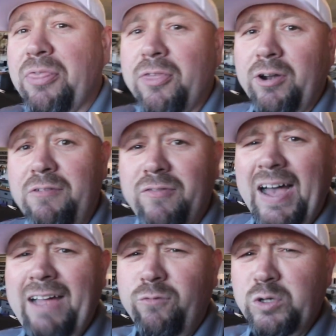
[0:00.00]

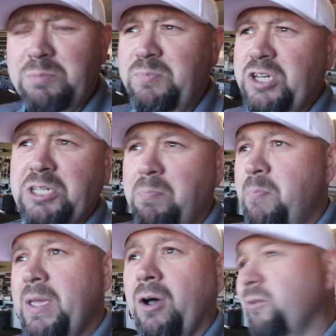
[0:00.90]
35 was
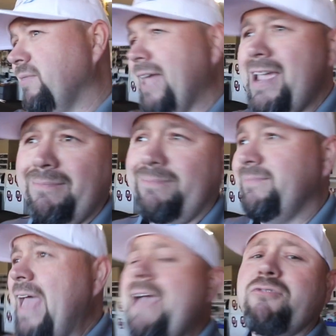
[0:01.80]
just built like
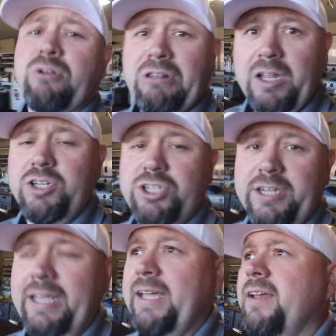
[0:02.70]
after lunch
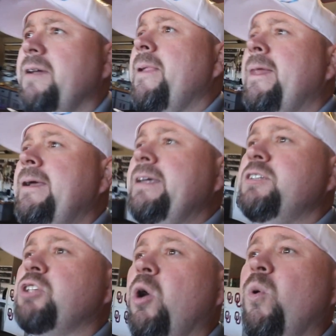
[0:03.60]
today.
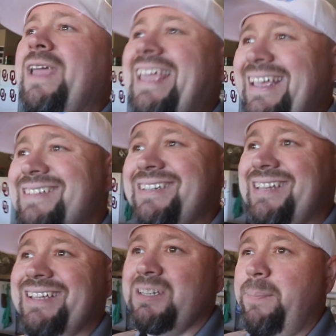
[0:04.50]
So he is
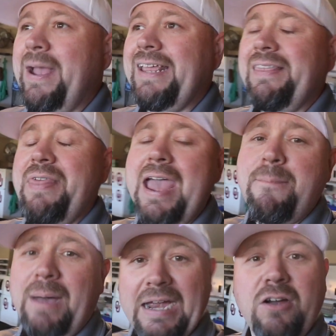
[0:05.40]
anticipating
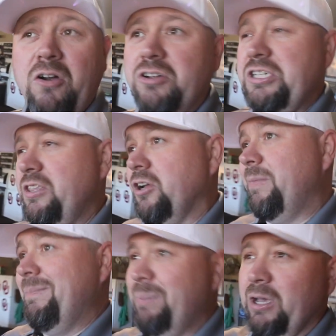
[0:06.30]
that my car is either going
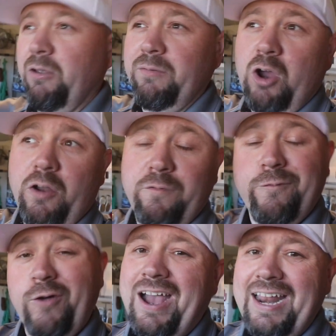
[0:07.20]
to be built on
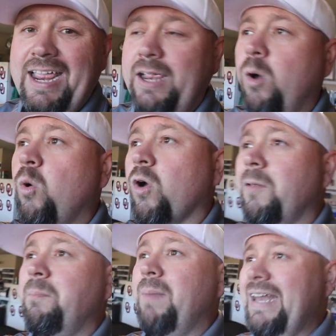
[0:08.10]
Friday or
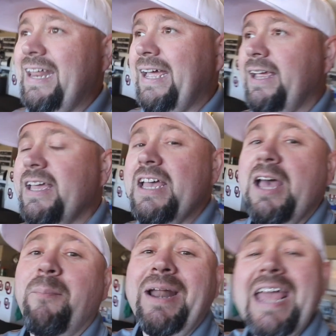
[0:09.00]
on Monday.
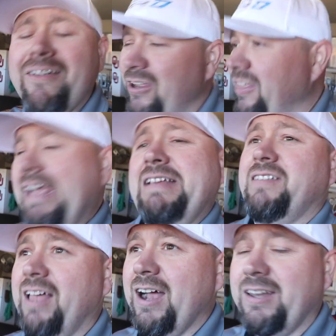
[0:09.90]
But everything is
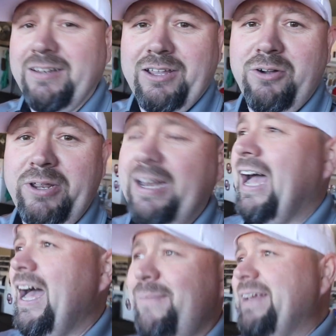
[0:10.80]
locked and loaded.
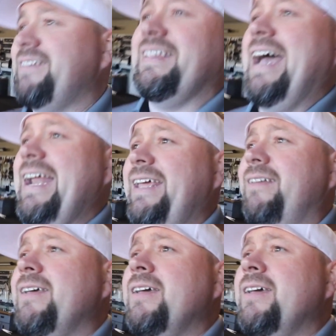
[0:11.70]
I'm excited.